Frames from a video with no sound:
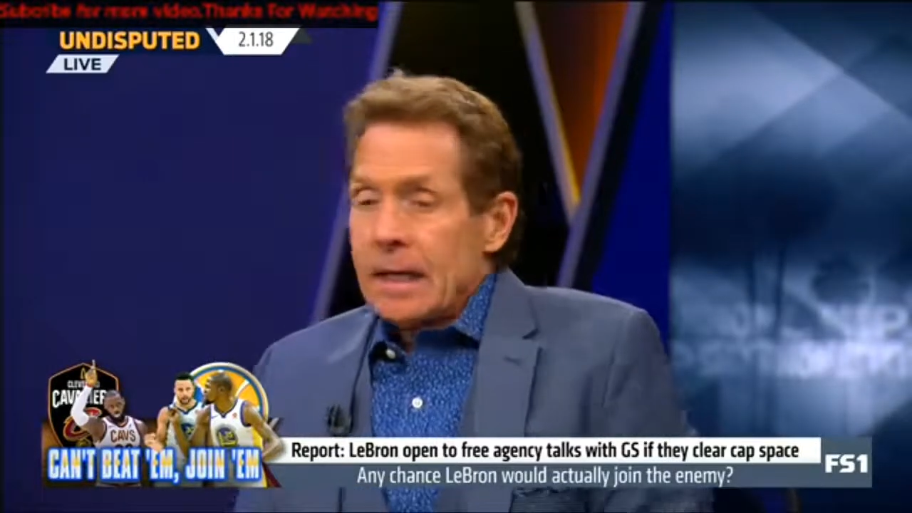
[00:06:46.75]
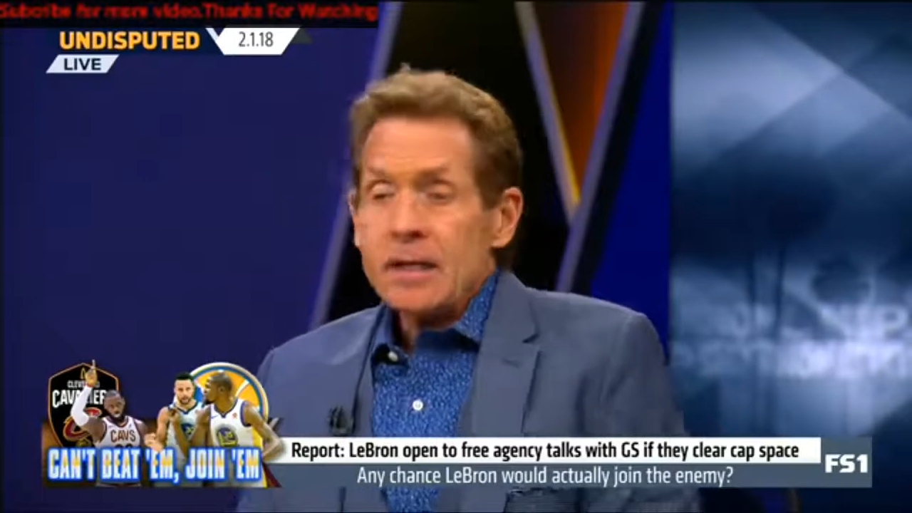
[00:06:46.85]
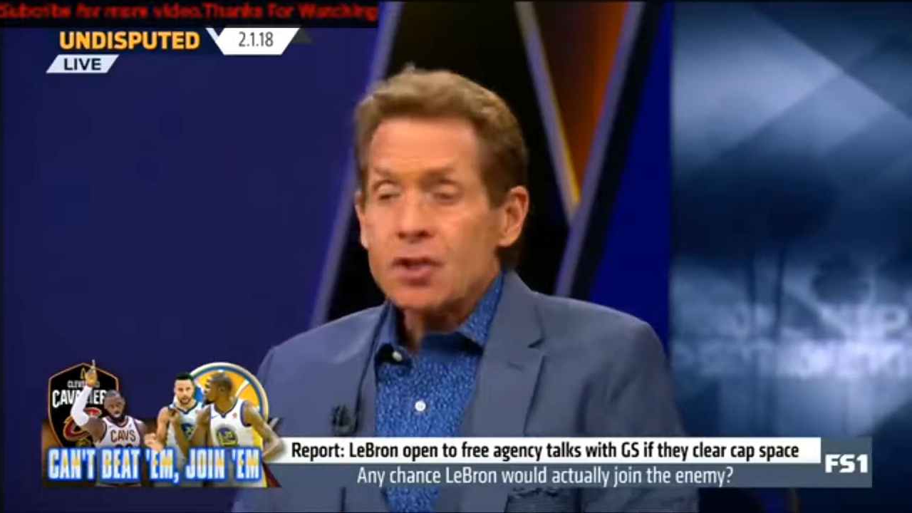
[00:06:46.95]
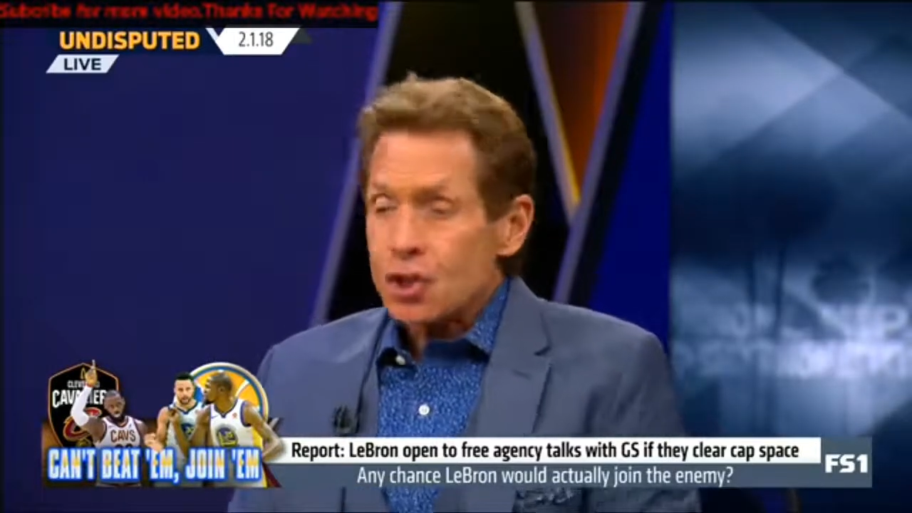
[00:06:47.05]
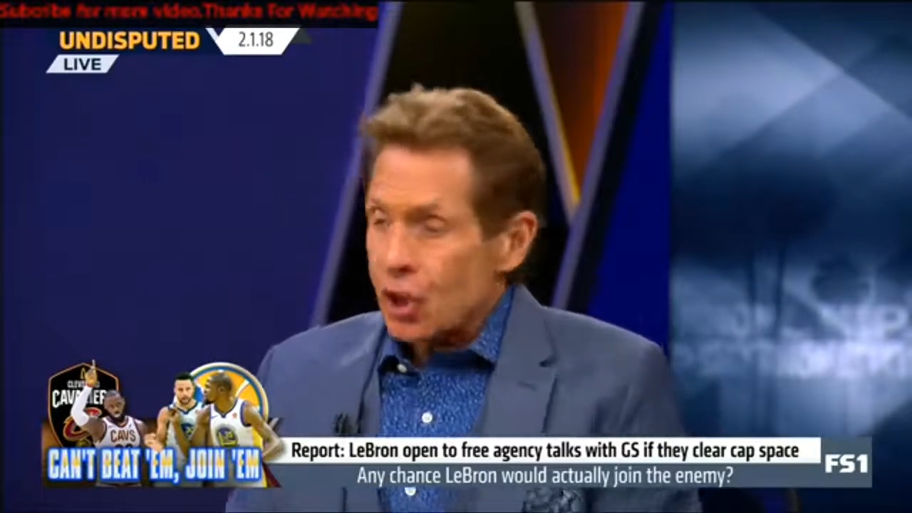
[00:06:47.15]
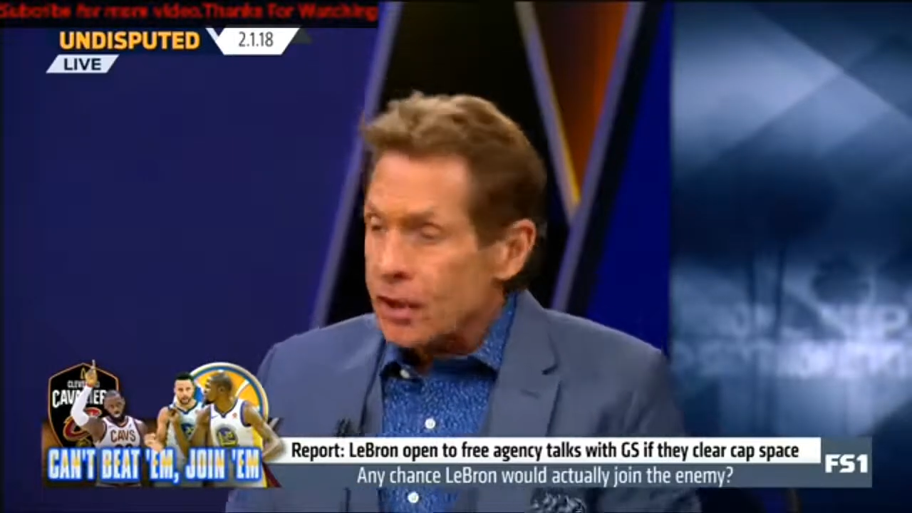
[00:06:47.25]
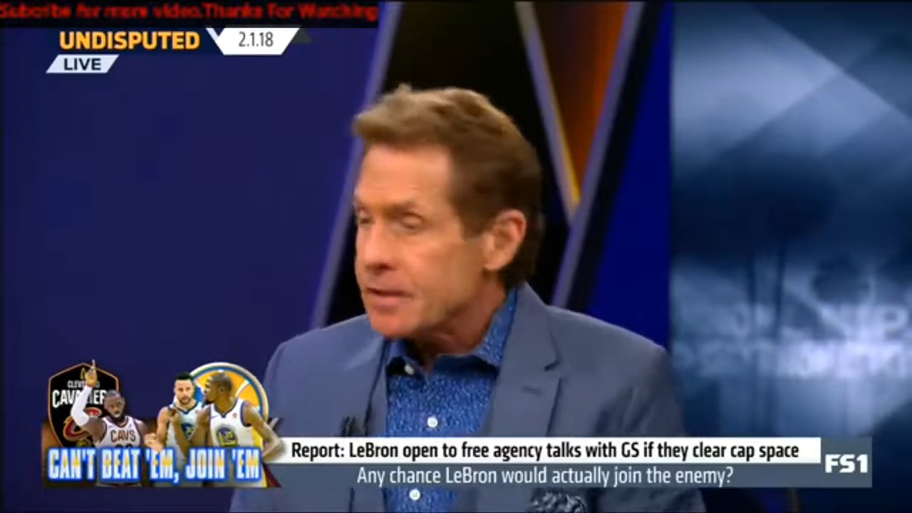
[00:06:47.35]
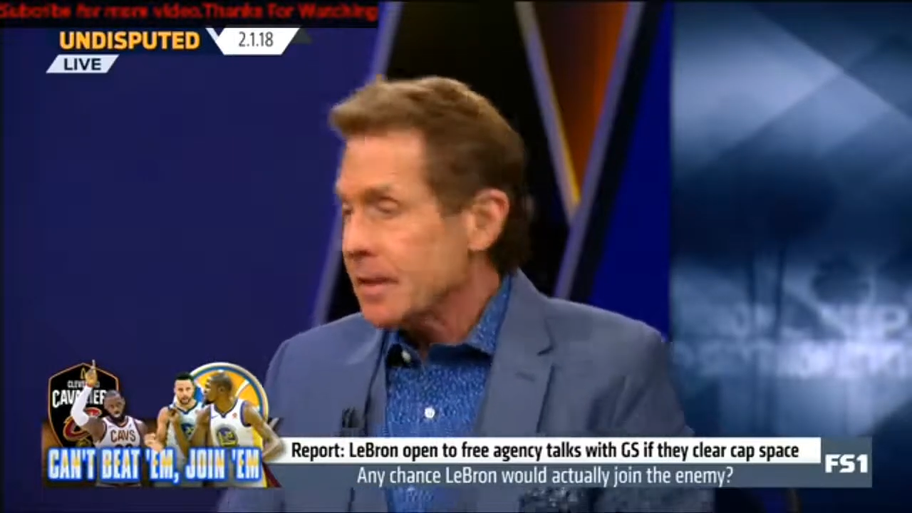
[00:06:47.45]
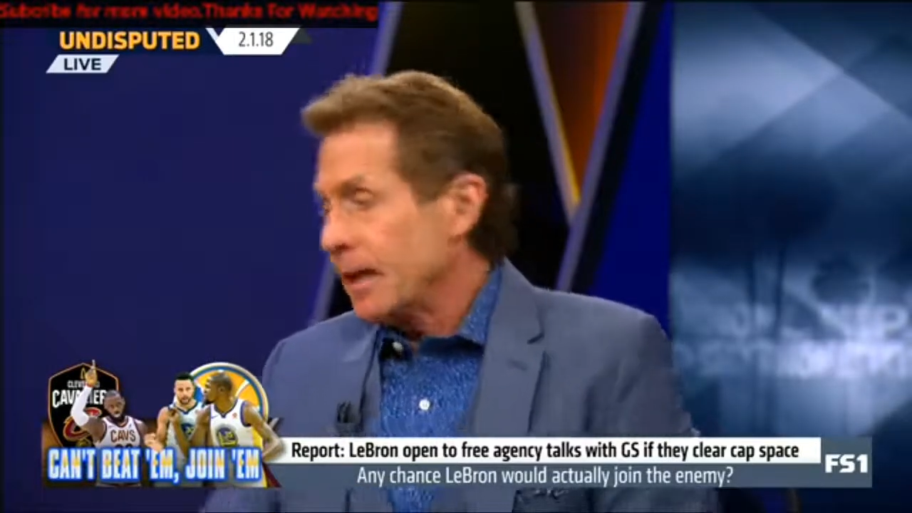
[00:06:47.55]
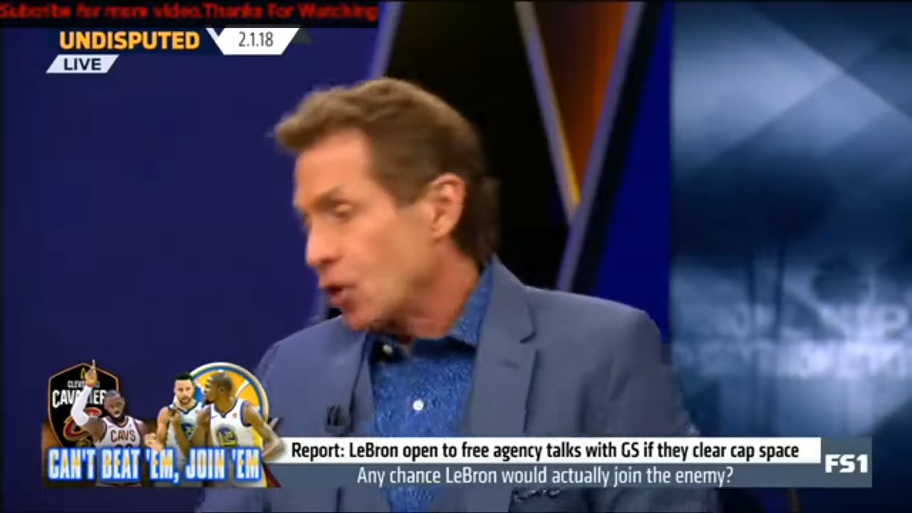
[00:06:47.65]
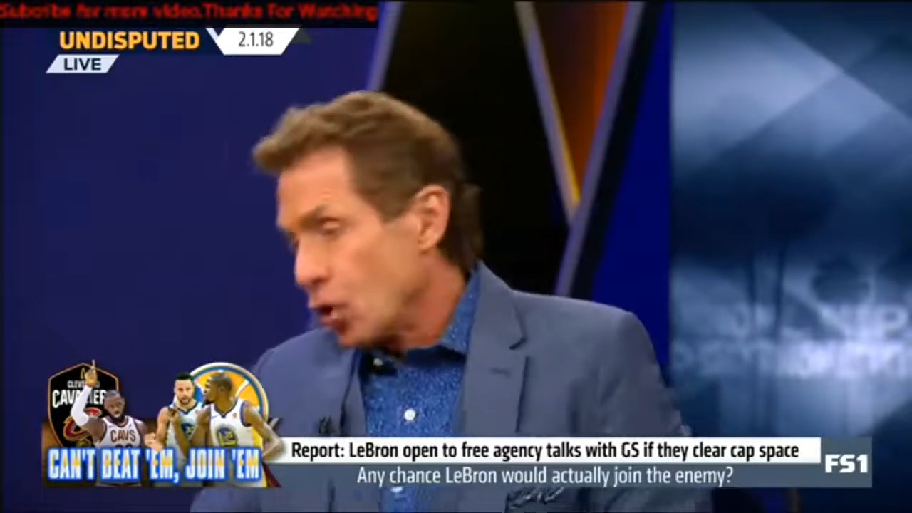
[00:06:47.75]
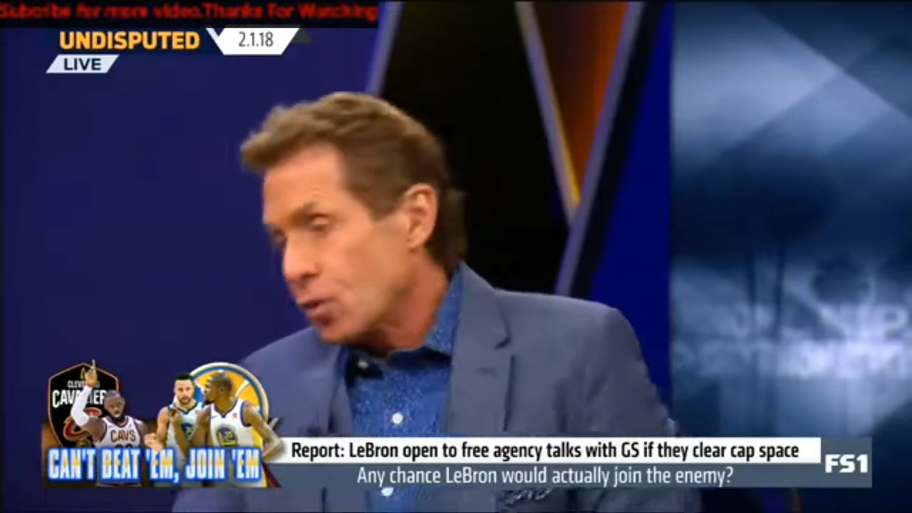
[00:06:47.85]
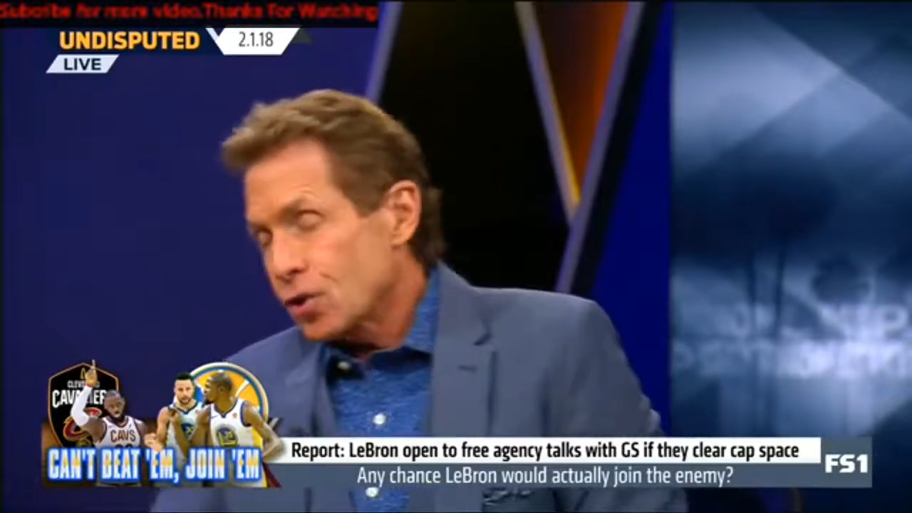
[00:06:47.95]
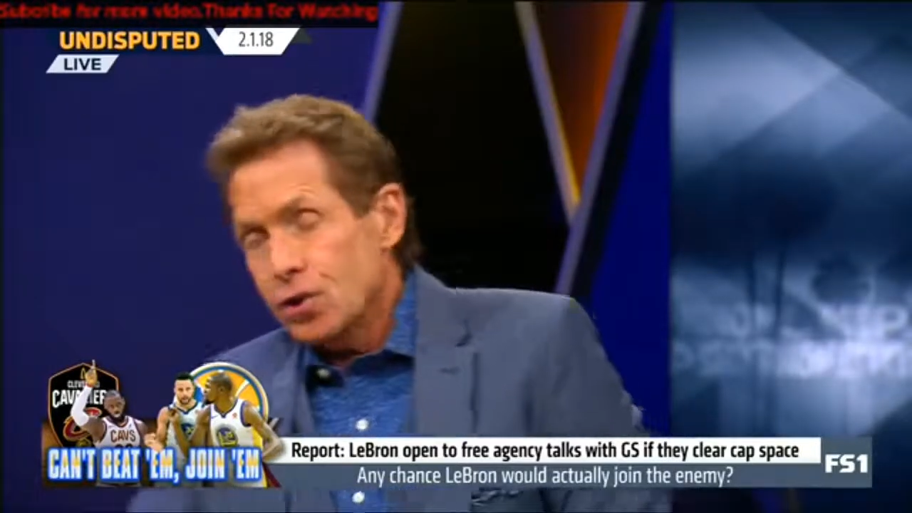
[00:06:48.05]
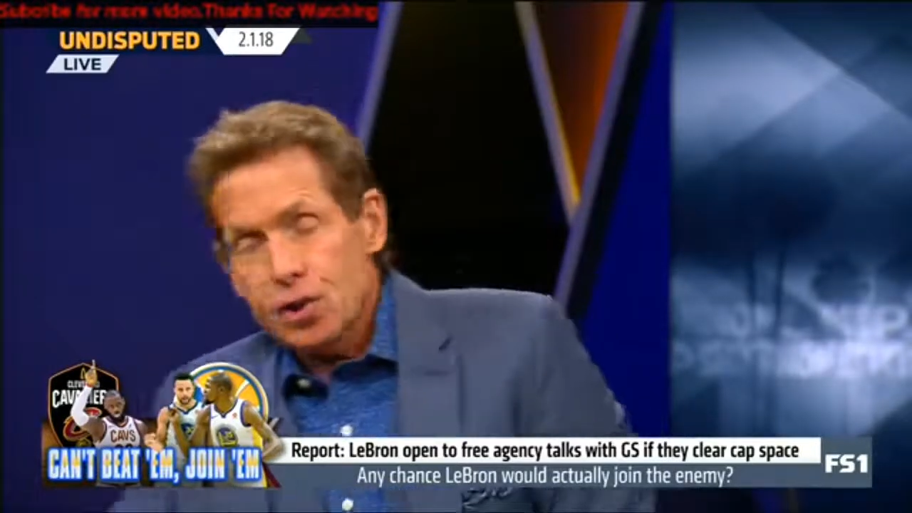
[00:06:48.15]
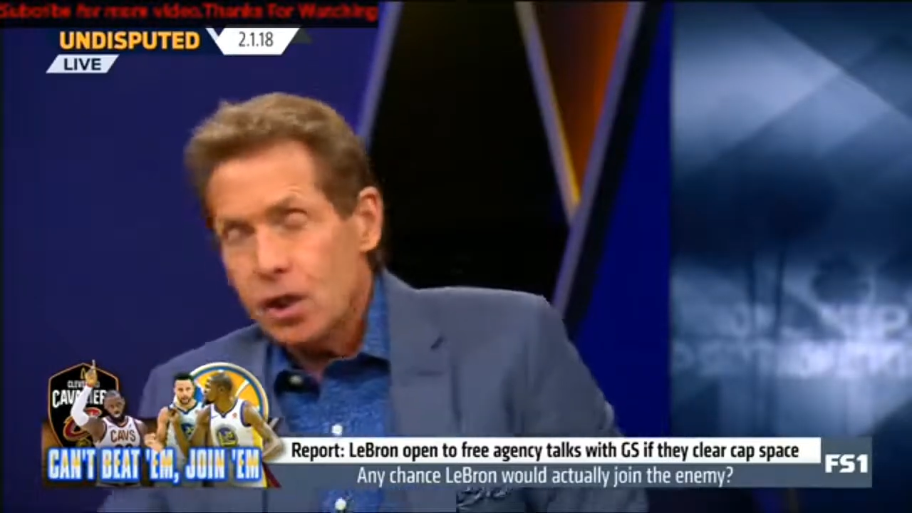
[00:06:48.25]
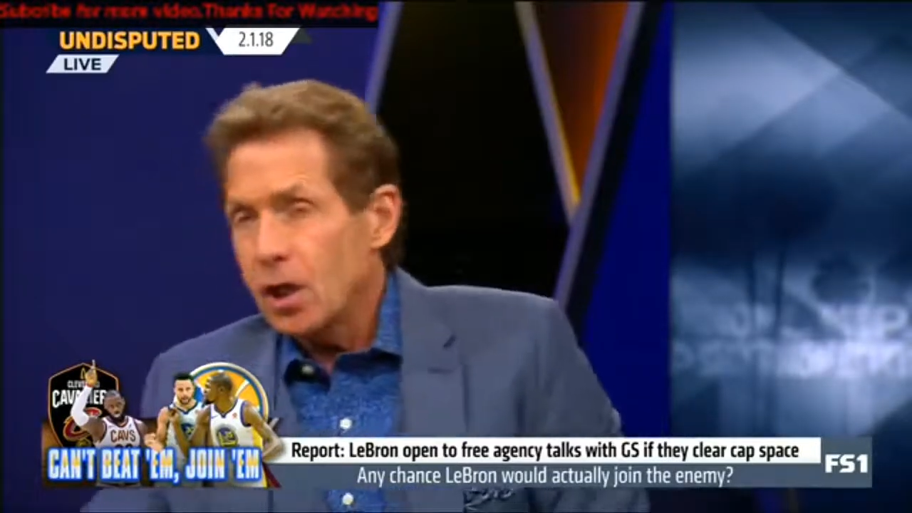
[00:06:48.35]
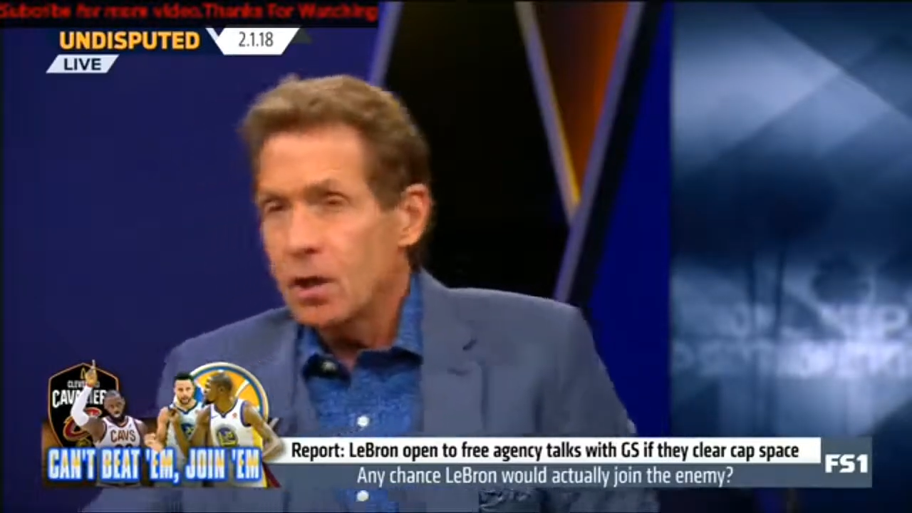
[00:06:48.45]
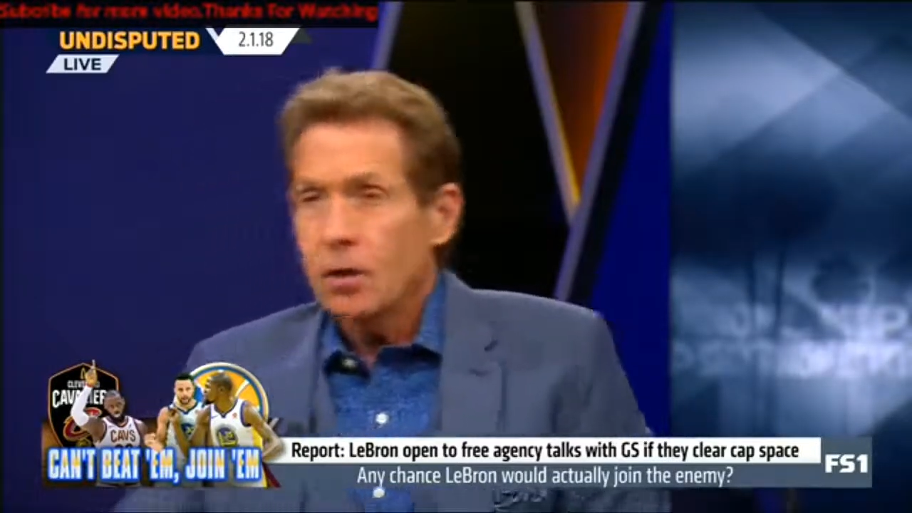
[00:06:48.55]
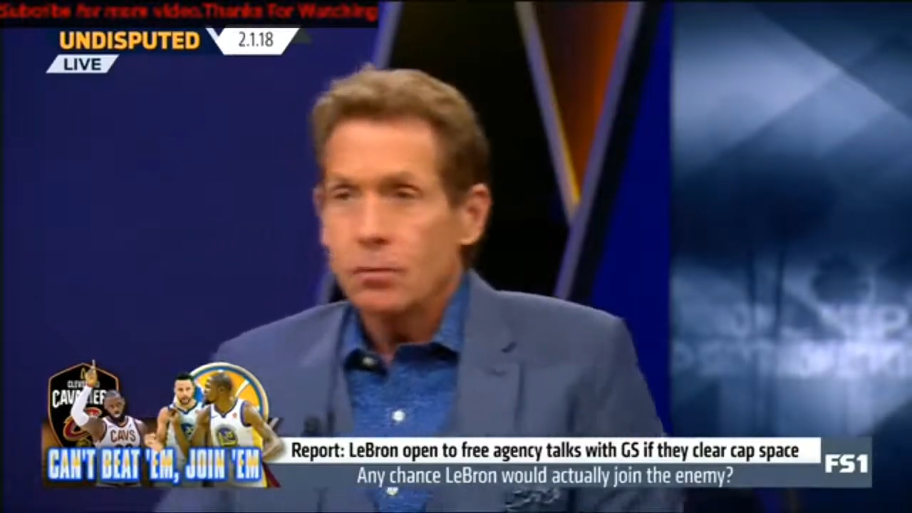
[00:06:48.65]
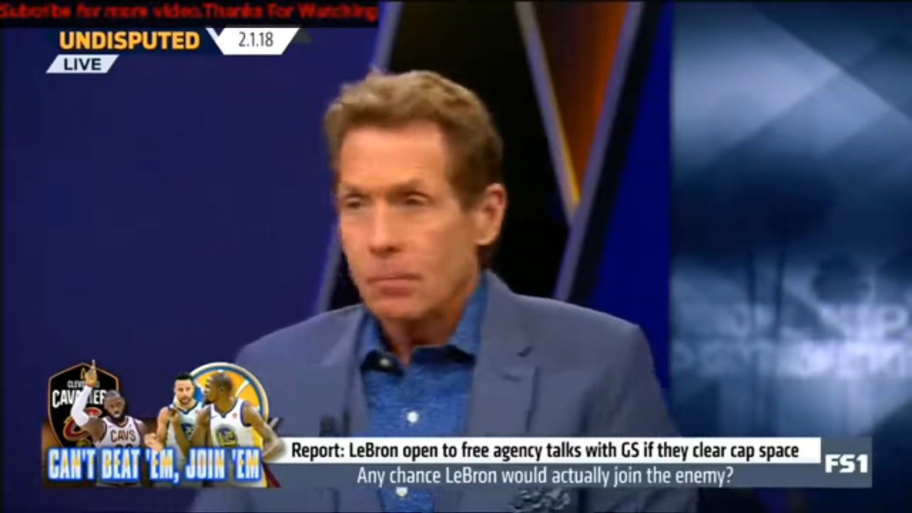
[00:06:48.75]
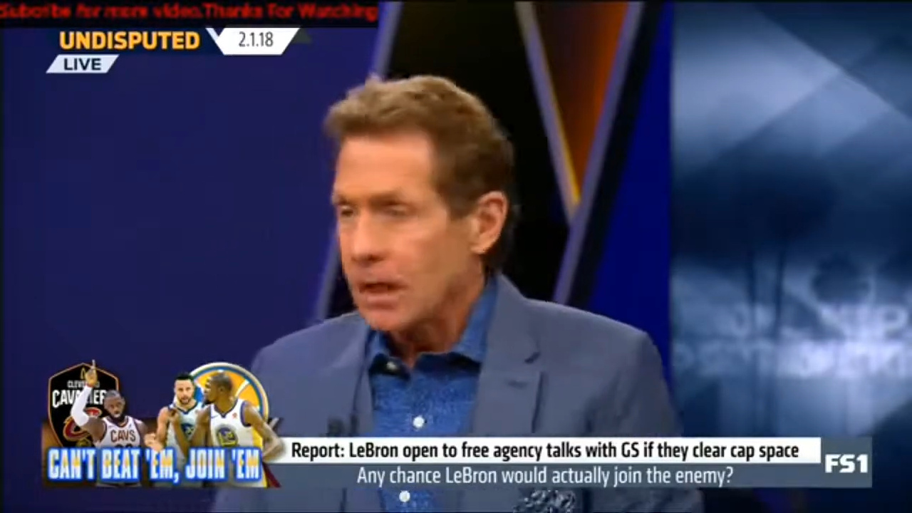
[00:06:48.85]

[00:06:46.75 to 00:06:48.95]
he's chasing that ghost in Chicago,